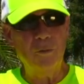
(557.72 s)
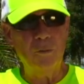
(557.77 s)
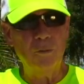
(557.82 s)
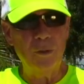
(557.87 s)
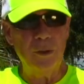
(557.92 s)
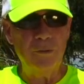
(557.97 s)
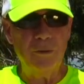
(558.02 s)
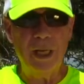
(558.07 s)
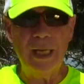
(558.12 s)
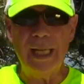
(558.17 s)

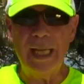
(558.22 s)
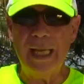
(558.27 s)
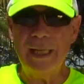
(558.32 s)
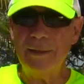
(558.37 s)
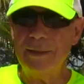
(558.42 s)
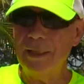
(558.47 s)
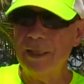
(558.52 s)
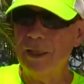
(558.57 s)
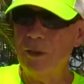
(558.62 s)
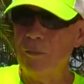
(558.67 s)
we run
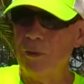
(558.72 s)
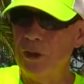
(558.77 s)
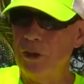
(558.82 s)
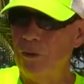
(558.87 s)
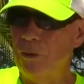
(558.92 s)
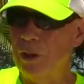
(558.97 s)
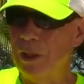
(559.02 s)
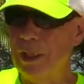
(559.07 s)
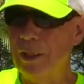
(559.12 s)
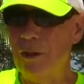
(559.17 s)
out there and we
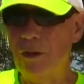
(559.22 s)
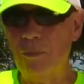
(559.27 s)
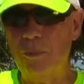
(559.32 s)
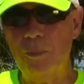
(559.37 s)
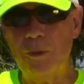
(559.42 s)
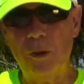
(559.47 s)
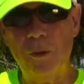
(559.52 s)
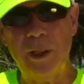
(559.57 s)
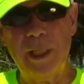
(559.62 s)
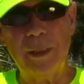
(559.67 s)
do a little
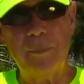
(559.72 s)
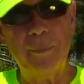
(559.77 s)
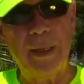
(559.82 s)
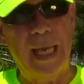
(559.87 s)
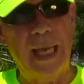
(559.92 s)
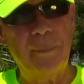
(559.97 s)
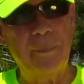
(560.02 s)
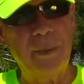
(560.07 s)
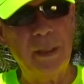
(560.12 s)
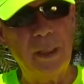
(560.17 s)
quick
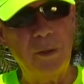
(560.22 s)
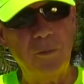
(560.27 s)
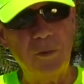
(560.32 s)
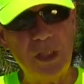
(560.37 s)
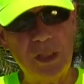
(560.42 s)
mapping, and